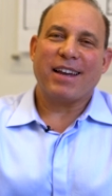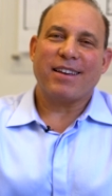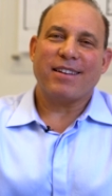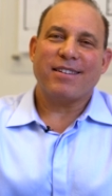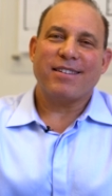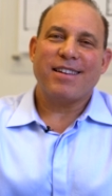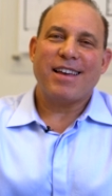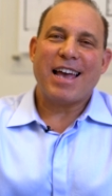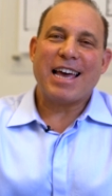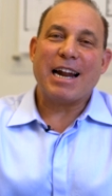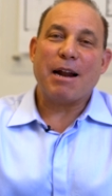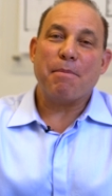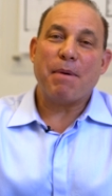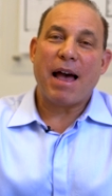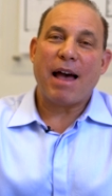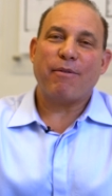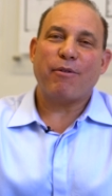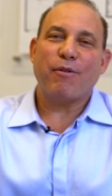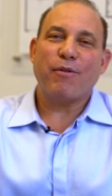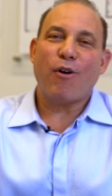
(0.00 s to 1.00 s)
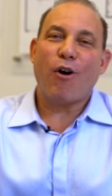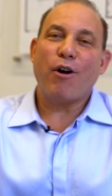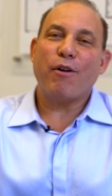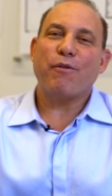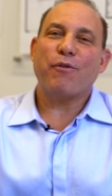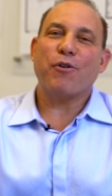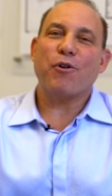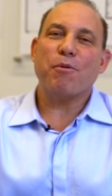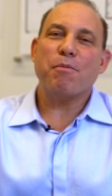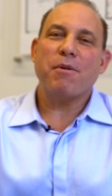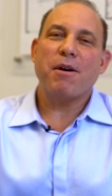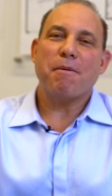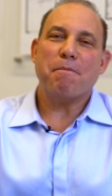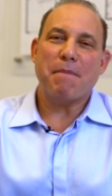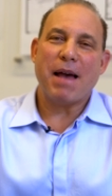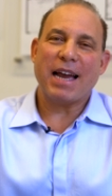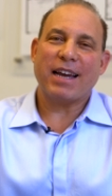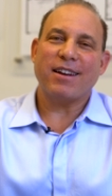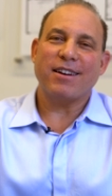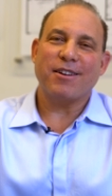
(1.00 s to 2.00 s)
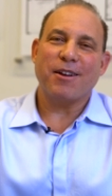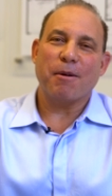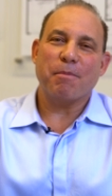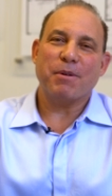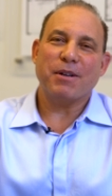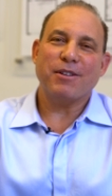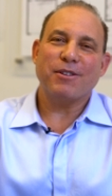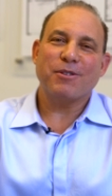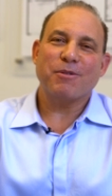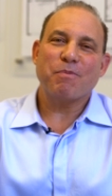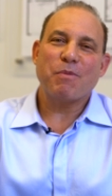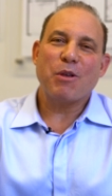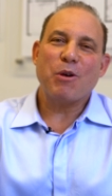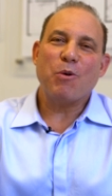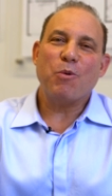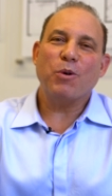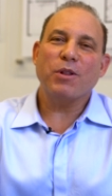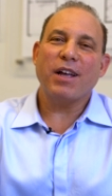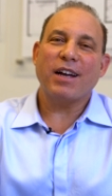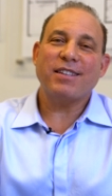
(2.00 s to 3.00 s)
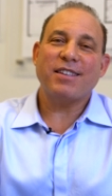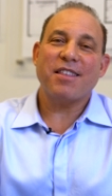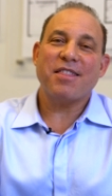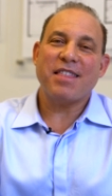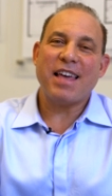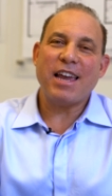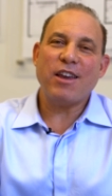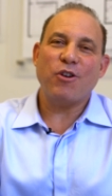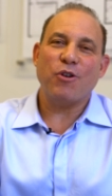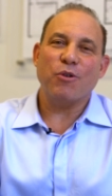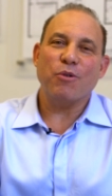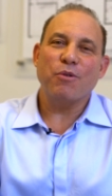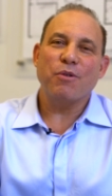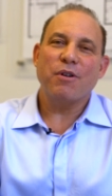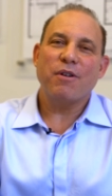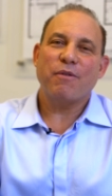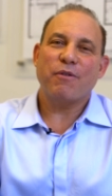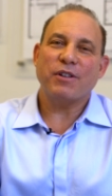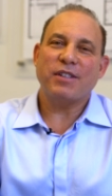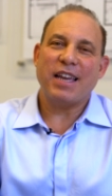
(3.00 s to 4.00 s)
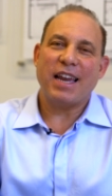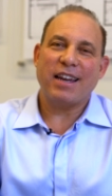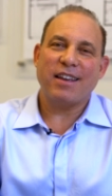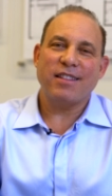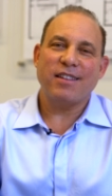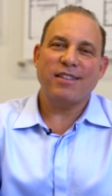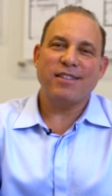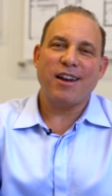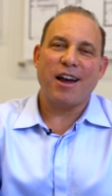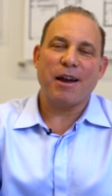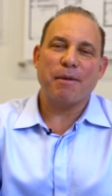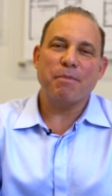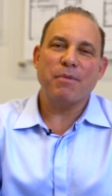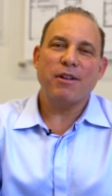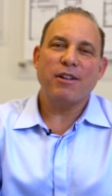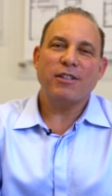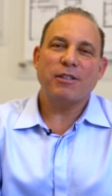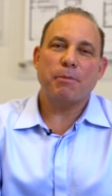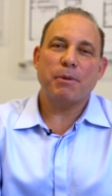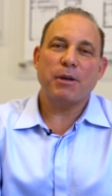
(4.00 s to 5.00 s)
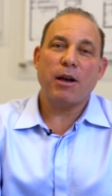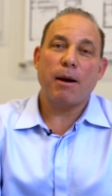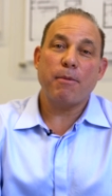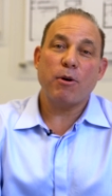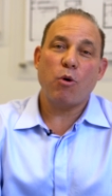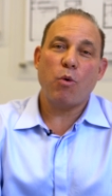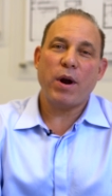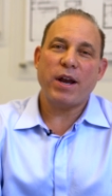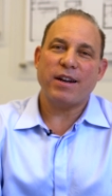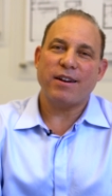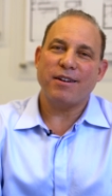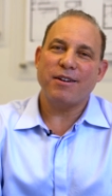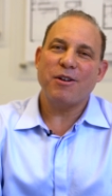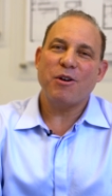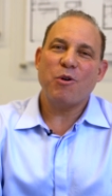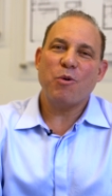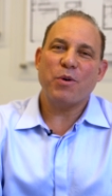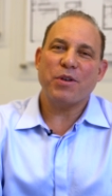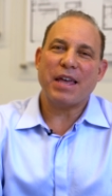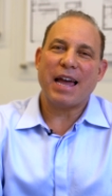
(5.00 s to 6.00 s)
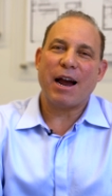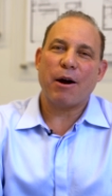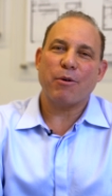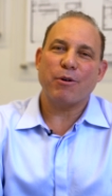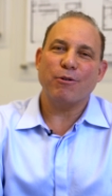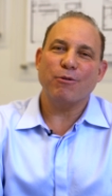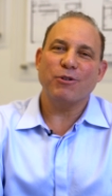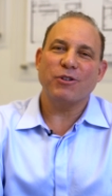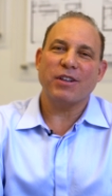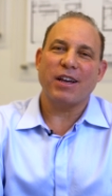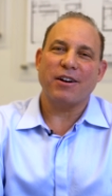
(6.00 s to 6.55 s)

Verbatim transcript: Macken, and on behalf of our firm, Macken Companies, we'd like to thank you for taking the time to become acquainted with our new